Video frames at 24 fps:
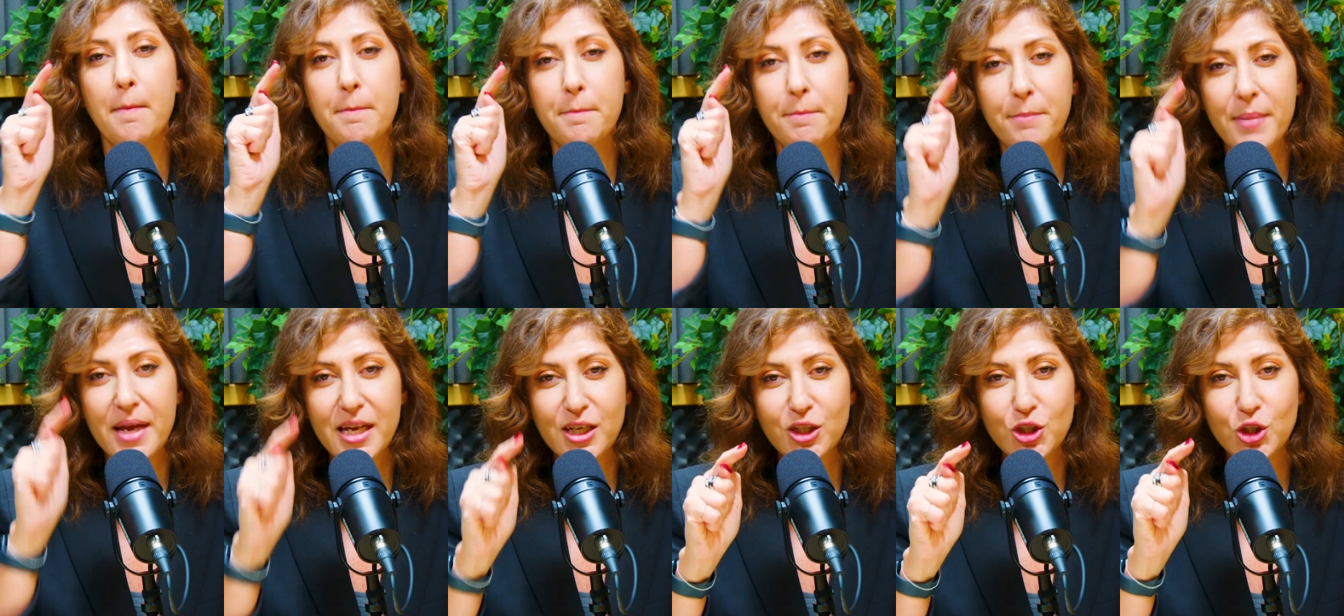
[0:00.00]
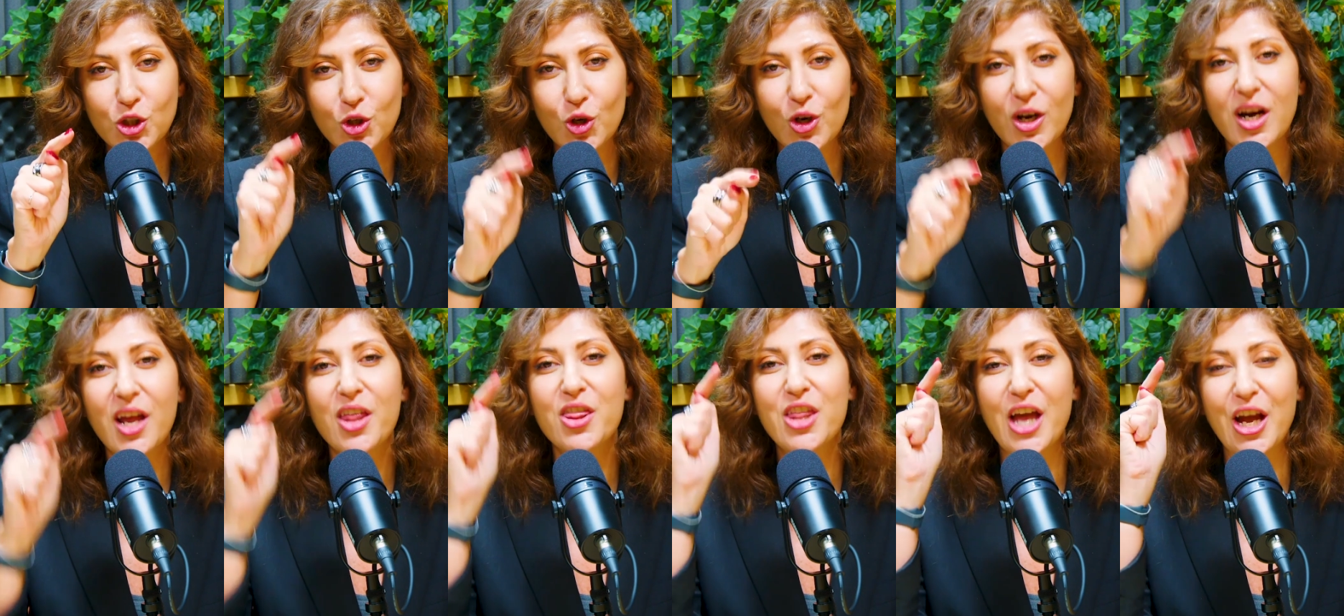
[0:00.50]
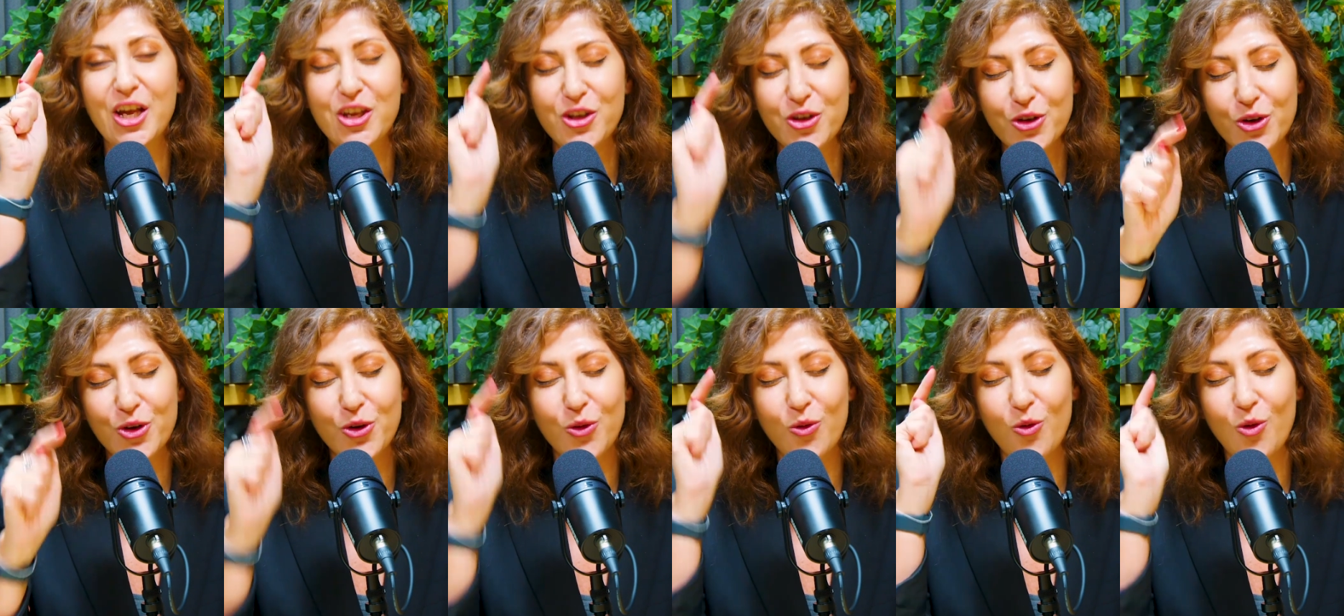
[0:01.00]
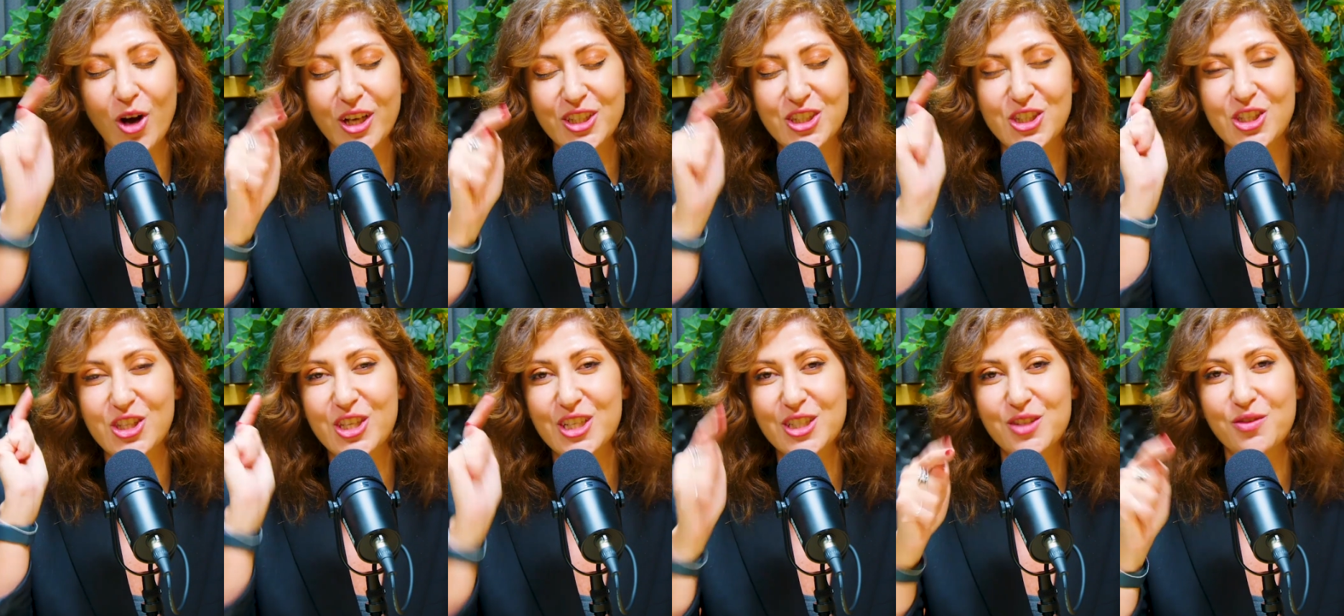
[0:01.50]
make sure that you
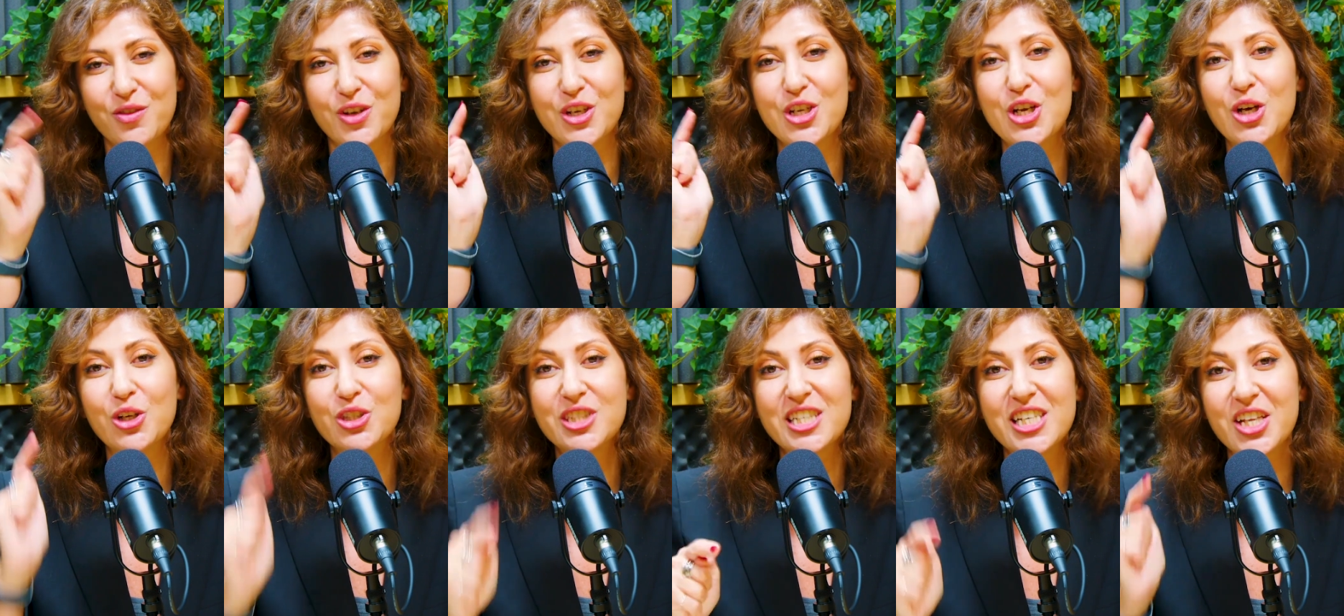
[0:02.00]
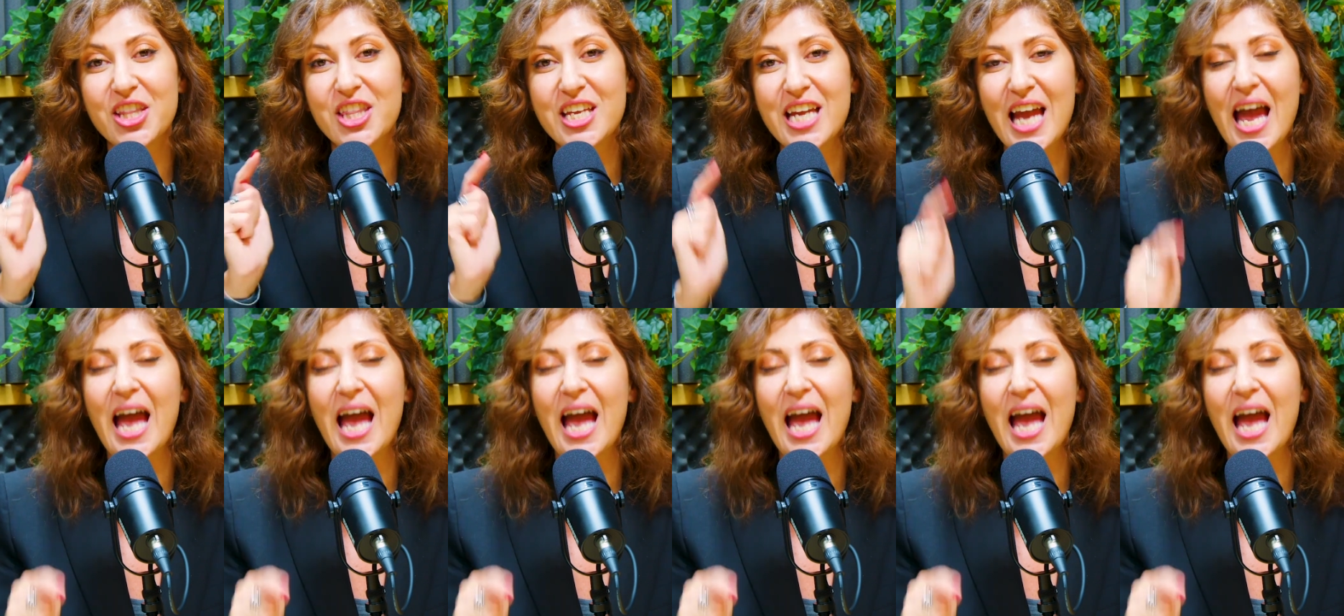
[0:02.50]
watch this video till the